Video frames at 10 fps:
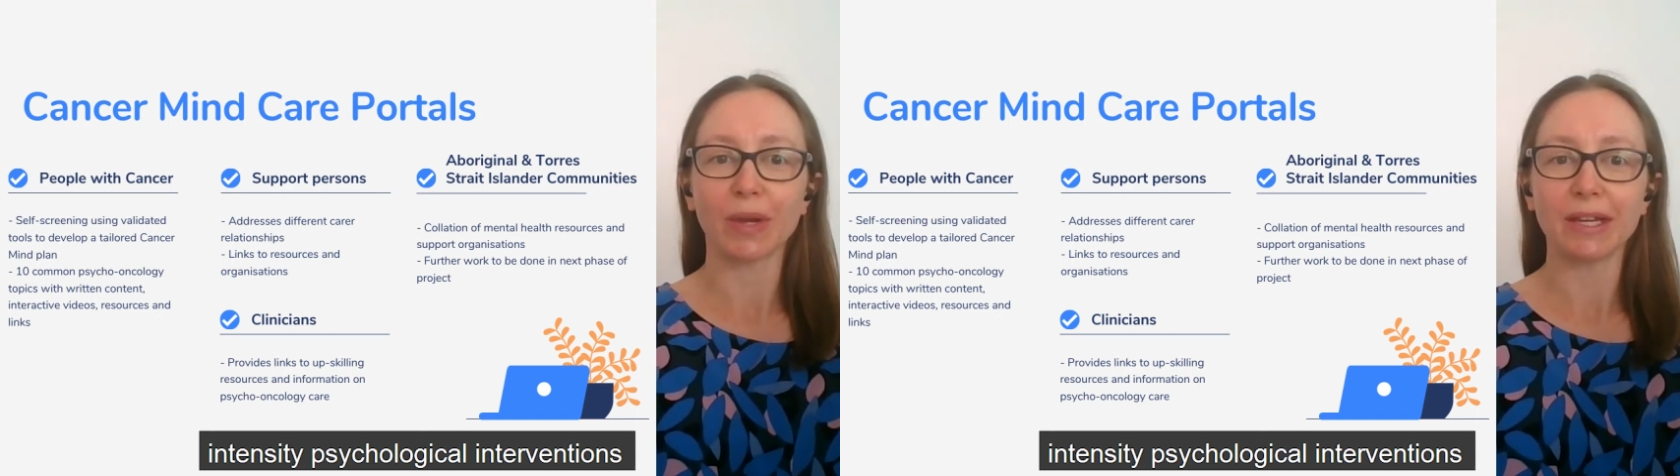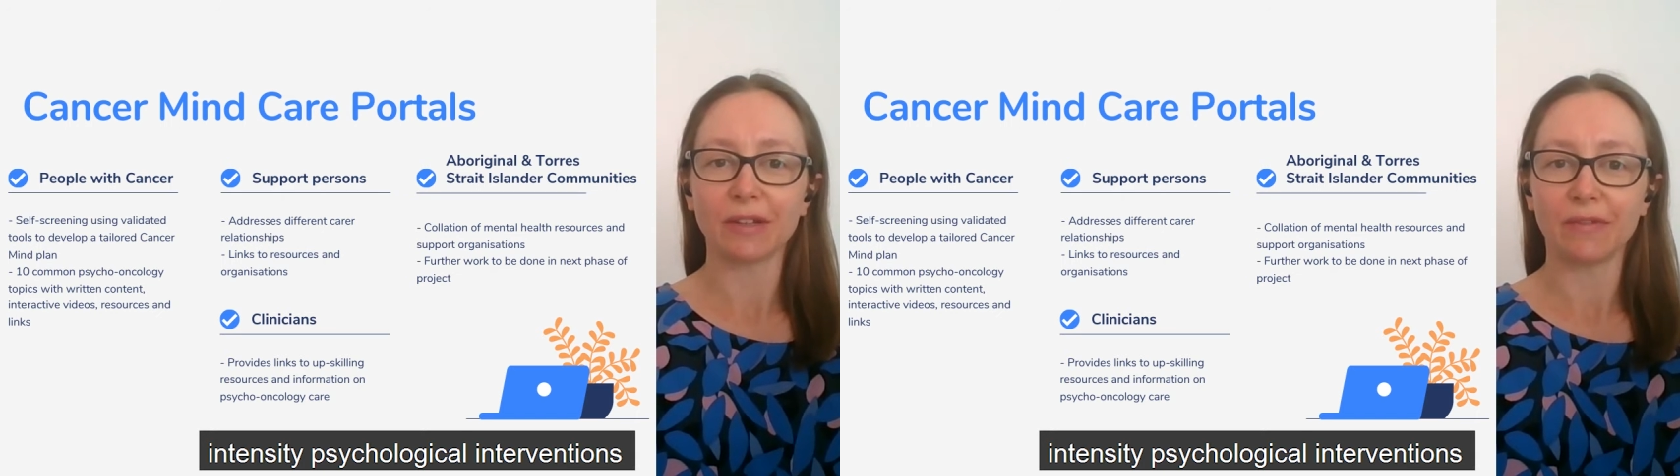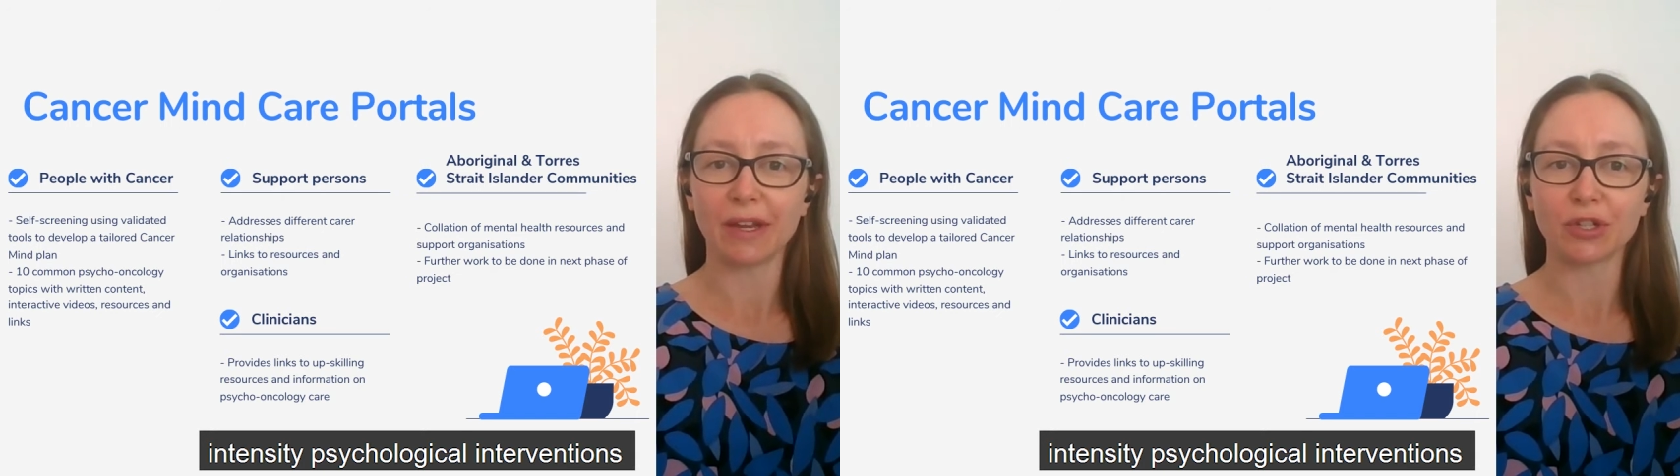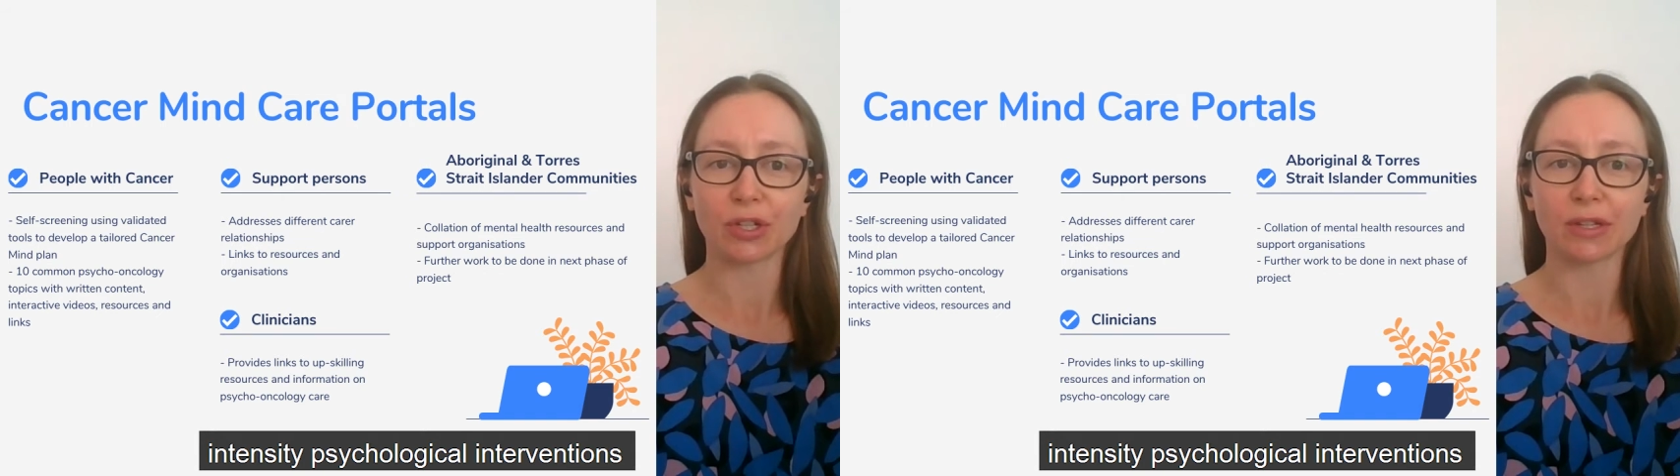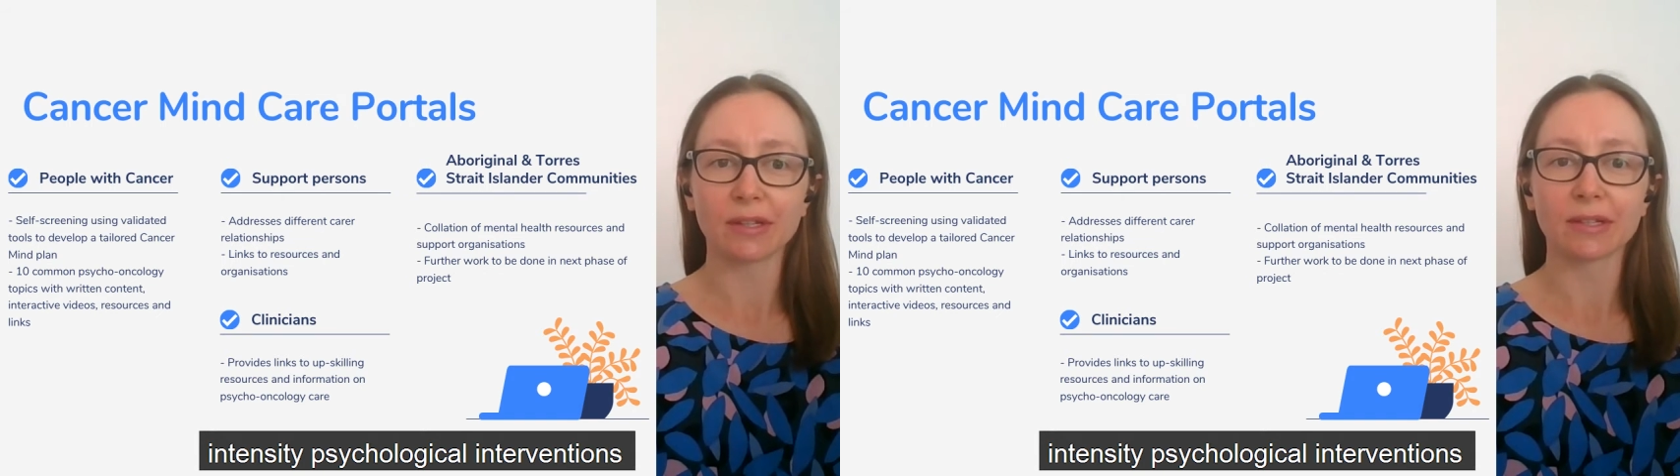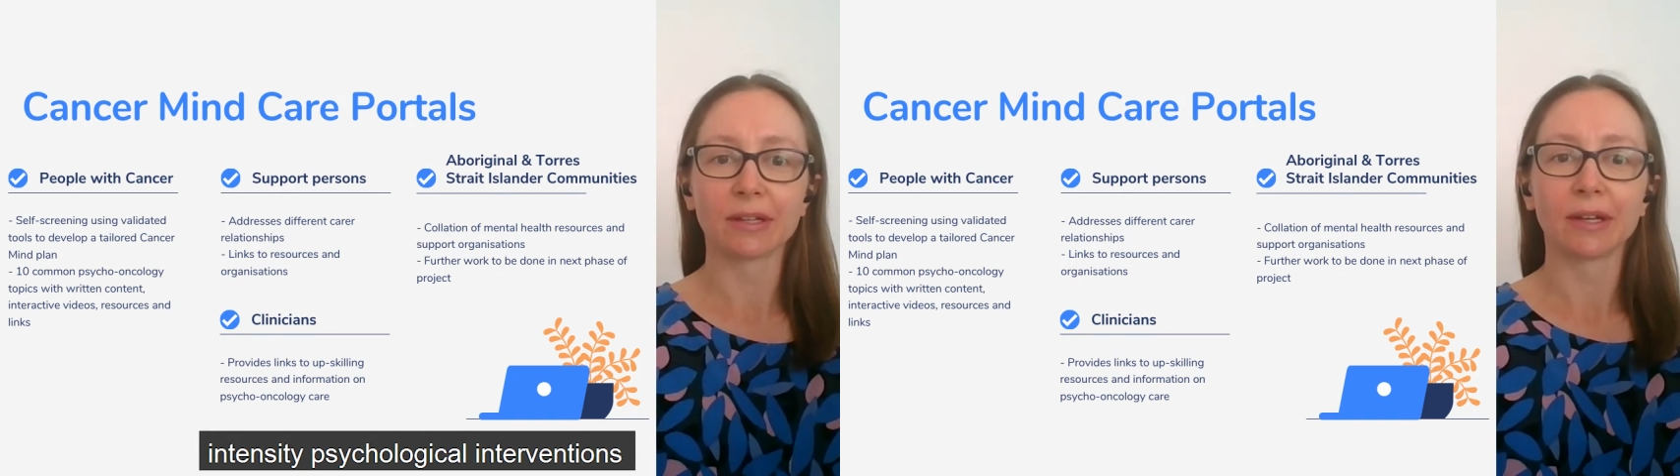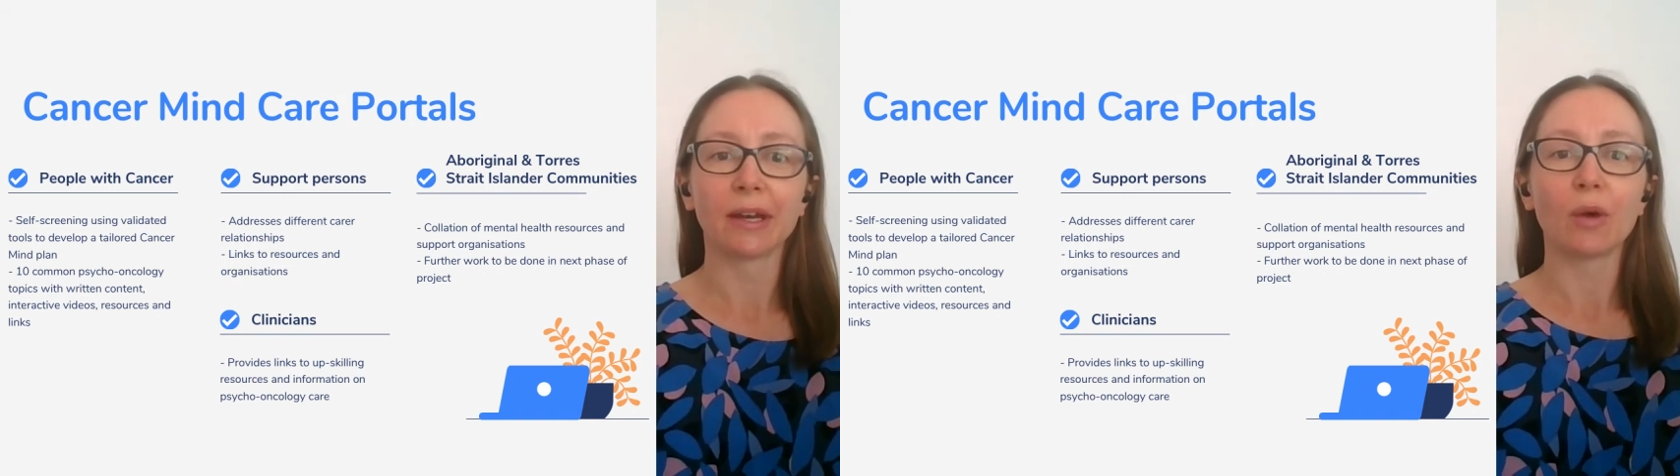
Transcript: interventions